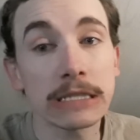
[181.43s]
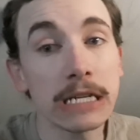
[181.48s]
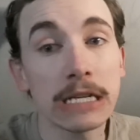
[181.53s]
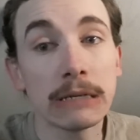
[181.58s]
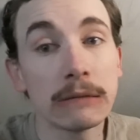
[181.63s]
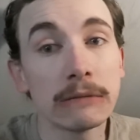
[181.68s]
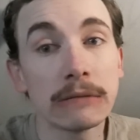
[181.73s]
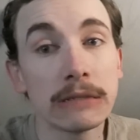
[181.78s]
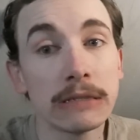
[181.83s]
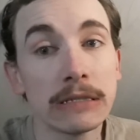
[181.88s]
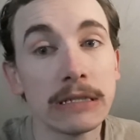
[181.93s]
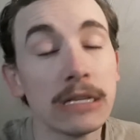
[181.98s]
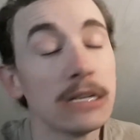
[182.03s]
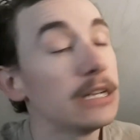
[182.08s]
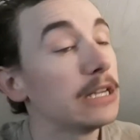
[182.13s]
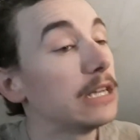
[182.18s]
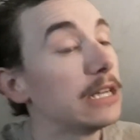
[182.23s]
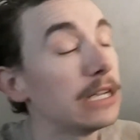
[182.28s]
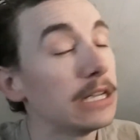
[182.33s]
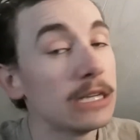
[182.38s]
now.
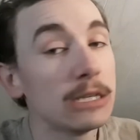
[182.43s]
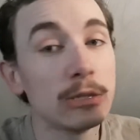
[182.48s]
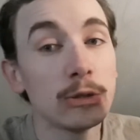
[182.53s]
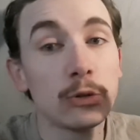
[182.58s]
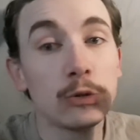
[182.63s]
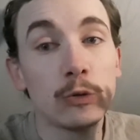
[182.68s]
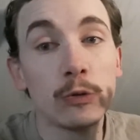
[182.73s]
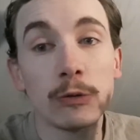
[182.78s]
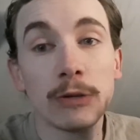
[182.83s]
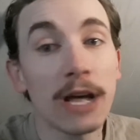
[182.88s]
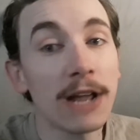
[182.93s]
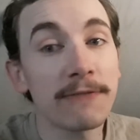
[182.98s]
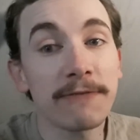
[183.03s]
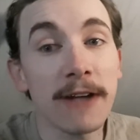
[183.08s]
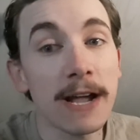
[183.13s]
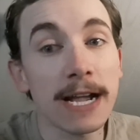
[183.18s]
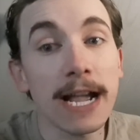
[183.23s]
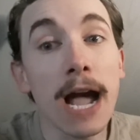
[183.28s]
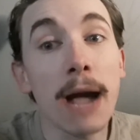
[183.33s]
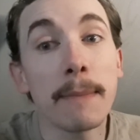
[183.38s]
Do not
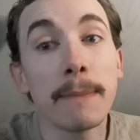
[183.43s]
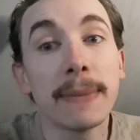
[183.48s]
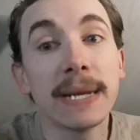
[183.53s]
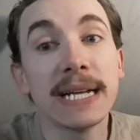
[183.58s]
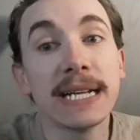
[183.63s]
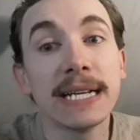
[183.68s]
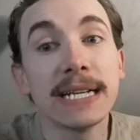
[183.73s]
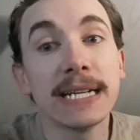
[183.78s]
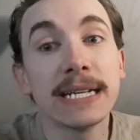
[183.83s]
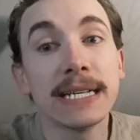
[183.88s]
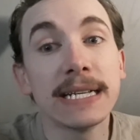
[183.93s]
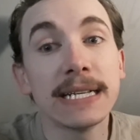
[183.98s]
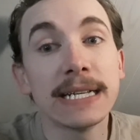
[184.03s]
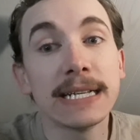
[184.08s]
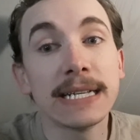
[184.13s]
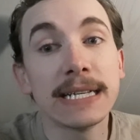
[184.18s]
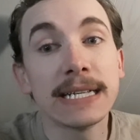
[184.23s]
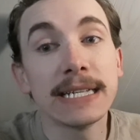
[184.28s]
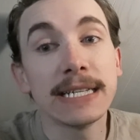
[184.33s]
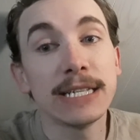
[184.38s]
fuck up.
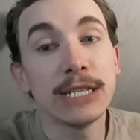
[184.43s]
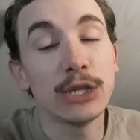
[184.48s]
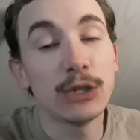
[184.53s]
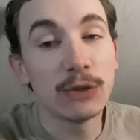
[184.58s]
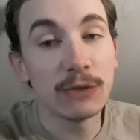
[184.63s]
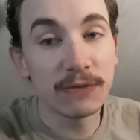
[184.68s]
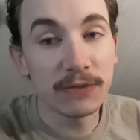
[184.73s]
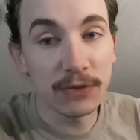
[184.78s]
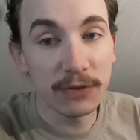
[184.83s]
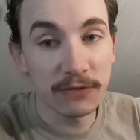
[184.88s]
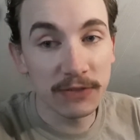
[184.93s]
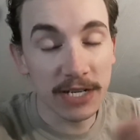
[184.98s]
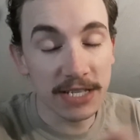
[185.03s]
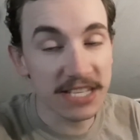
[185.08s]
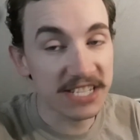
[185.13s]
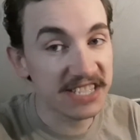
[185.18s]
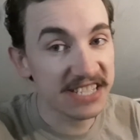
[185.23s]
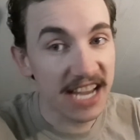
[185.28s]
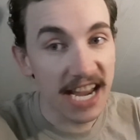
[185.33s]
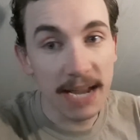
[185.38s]
You've you've done the
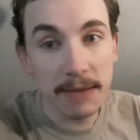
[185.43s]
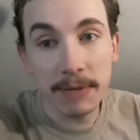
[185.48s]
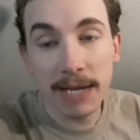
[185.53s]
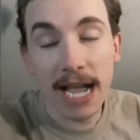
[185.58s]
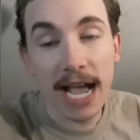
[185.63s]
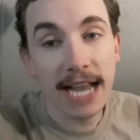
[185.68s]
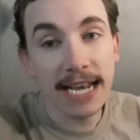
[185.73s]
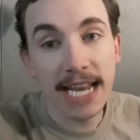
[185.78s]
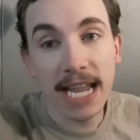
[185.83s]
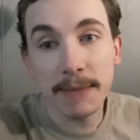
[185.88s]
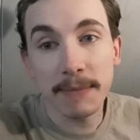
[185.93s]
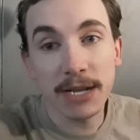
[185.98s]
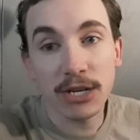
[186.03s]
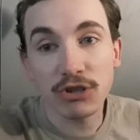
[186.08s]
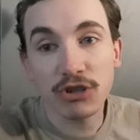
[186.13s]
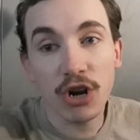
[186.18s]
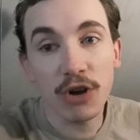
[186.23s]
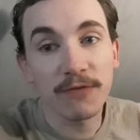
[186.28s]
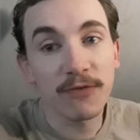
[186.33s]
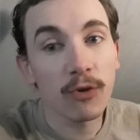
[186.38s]
same goddamn
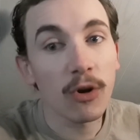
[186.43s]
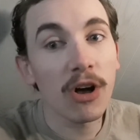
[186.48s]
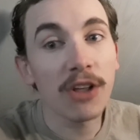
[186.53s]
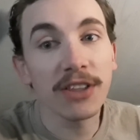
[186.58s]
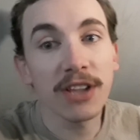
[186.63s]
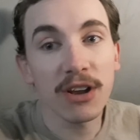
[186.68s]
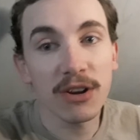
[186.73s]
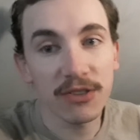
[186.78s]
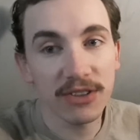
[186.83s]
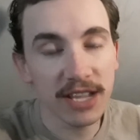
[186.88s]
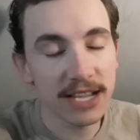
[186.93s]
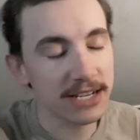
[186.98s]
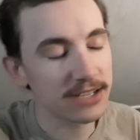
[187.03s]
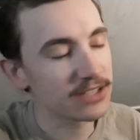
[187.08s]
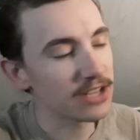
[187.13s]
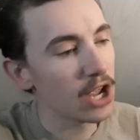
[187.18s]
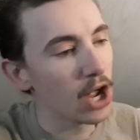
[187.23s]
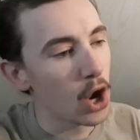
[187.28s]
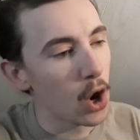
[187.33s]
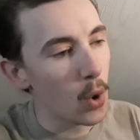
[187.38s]
intro for all the other
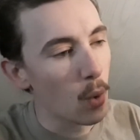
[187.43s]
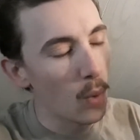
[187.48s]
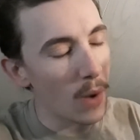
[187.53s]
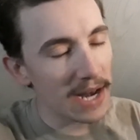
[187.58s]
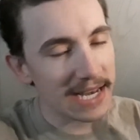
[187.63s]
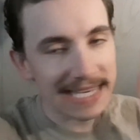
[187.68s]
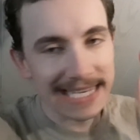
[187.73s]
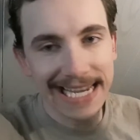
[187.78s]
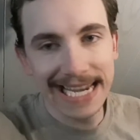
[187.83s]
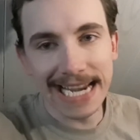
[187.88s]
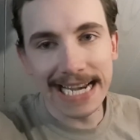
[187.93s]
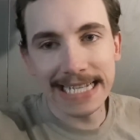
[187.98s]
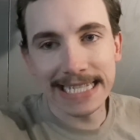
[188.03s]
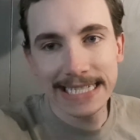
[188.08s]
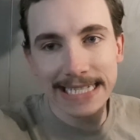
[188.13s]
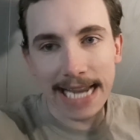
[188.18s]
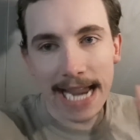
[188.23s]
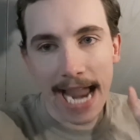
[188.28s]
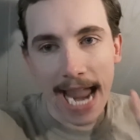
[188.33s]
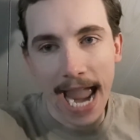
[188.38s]
things. What needs
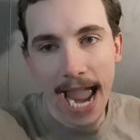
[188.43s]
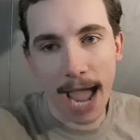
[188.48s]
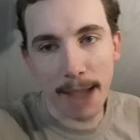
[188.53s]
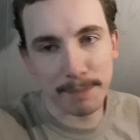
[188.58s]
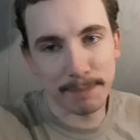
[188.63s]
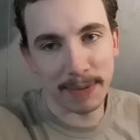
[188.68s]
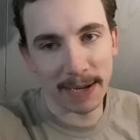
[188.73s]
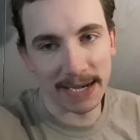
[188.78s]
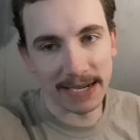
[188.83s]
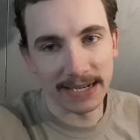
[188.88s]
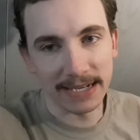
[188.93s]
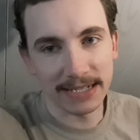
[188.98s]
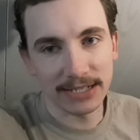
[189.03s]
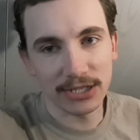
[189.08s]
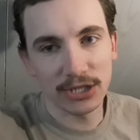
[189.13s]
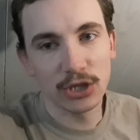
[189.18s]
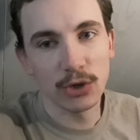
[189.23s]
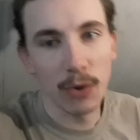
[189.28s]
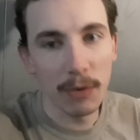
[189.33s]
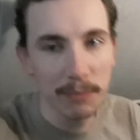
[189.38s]
to happen
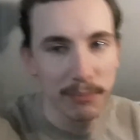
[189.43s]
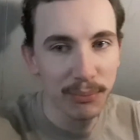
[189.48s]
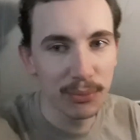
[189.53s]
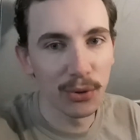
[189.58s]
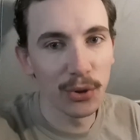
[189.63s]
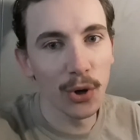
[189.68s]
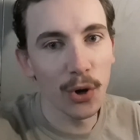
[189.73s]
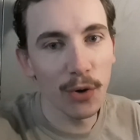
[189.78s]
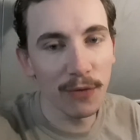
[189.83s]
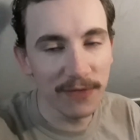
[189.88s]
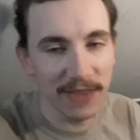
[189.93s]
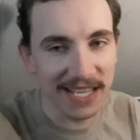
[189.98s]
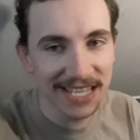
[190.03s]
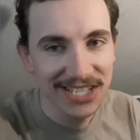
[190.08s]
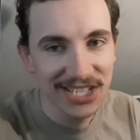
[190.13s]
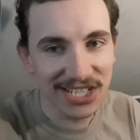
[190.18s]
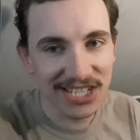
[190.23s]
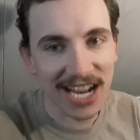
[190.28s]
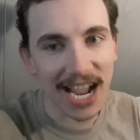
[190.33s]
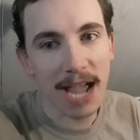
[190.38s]
to improve
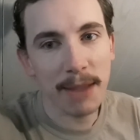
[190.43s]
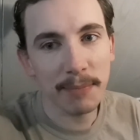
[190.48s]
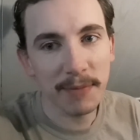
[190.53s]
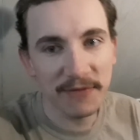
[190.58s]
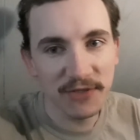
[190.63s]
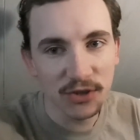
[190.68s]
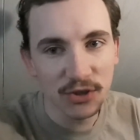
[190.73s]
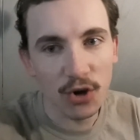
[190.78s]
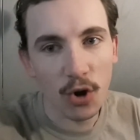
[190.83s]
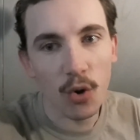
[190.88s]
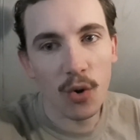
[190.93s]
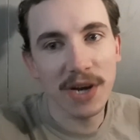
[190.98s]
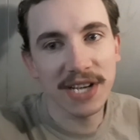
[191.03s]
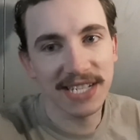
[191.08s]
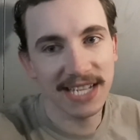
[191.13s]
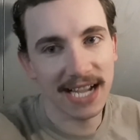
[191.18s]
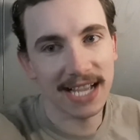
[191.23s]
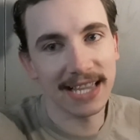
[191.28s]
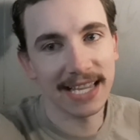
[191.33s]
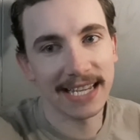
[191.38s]
this type of
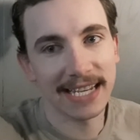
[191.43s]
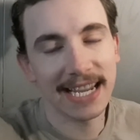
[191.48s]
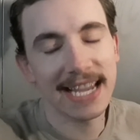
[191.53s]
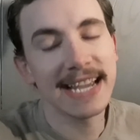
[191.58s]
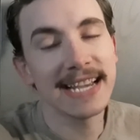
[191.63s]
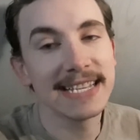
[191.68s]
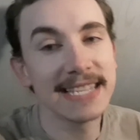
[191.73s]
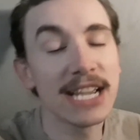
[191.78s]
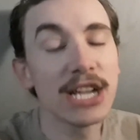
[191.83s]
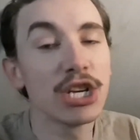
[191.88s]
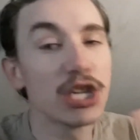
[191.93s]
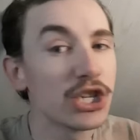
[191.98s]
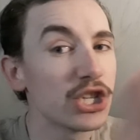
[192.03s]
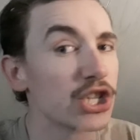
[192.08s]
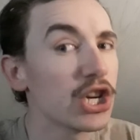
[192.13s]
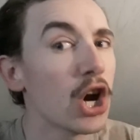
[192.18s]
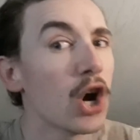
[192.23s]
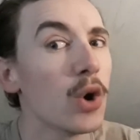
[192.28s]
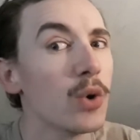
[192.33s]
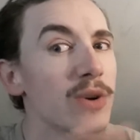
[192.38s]
storytelling is
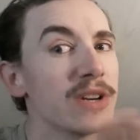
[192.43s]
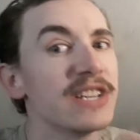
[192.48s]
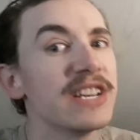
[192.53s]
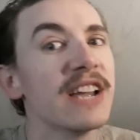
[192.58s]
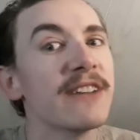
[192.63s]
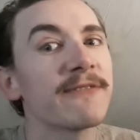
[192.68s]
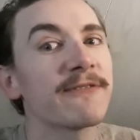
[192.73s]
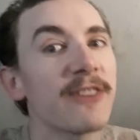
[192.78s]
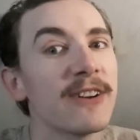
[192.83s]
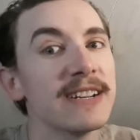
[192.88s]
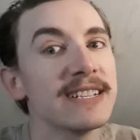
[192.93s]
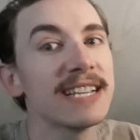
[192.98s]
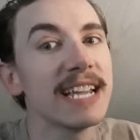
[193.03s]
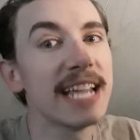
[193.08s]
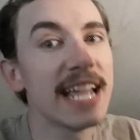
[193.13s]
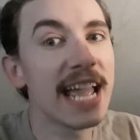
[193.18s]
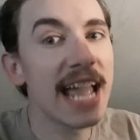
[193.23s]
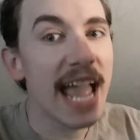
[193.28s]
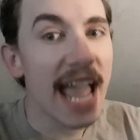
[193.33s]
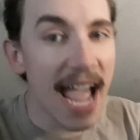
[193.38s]
show different
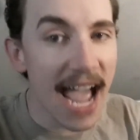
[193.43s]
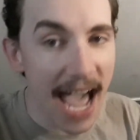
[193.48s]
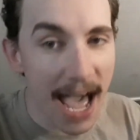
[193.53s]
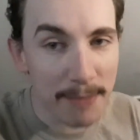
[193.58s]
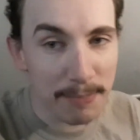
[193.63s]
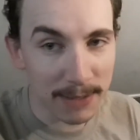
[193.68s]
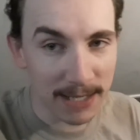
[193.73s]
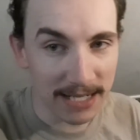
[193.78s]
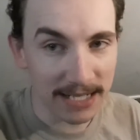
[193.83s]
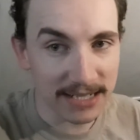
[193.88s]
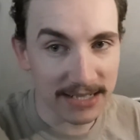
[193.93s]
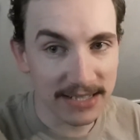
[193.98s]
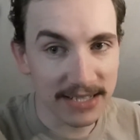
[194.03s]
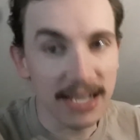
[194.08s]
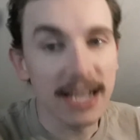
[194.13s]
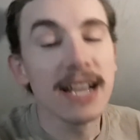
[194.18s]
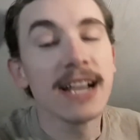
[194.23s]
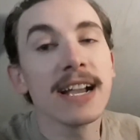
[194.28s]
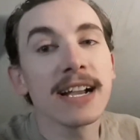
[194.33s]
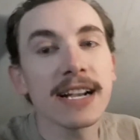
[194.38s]
happenings.
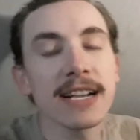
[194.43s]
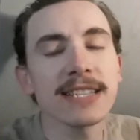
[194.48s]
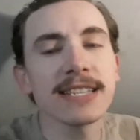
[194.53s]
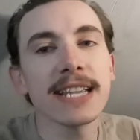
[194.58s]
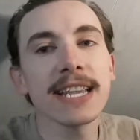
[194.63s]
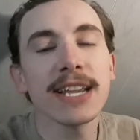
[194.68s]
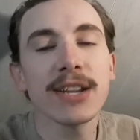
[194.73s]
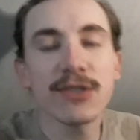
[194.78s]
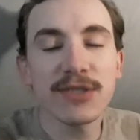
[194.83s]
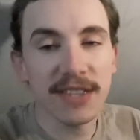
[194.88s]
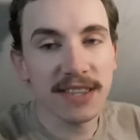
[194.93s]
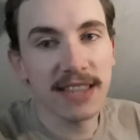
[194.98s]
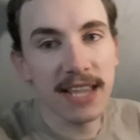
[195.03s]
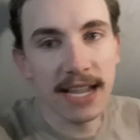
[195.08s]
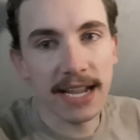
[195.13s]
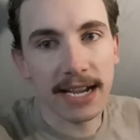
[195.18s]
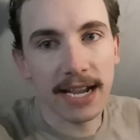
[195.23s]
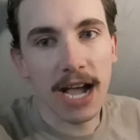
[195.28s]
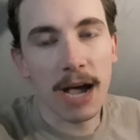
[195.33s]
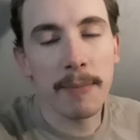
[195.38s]
Cause here's the
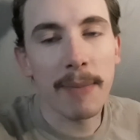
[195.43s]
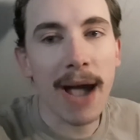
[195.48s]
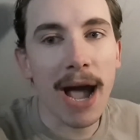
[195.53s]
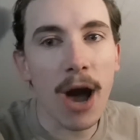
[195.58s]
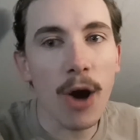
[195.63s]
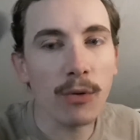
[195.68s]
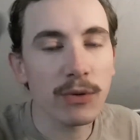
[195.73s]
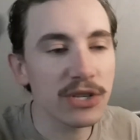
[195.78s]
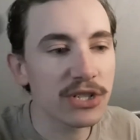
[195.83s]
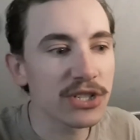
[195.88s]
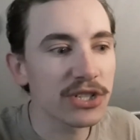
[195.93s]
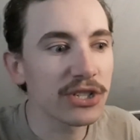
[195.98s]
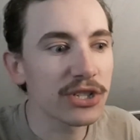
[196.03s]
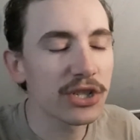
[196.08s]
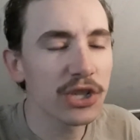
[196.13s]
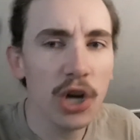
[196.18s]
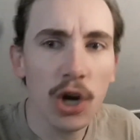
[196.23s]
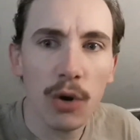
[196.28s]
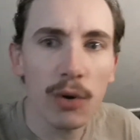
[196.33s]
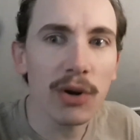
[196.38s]
thing about
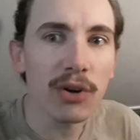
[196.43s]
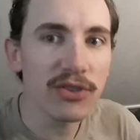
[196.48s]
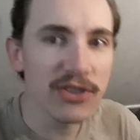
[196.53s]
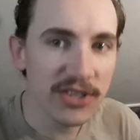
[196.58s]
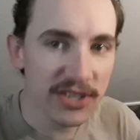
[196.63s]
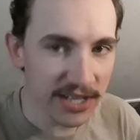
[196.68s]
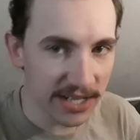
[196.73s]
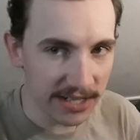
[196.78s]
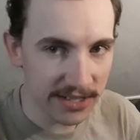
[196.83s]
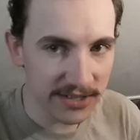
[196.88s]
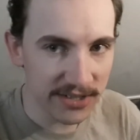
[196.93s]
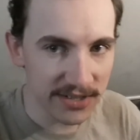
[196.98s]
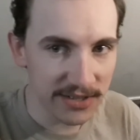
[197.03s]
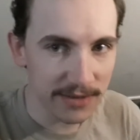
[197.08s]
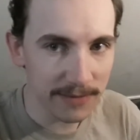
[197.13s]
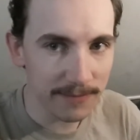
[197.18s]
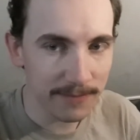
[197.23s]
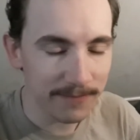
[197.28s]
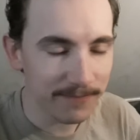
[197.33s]
Courier Six.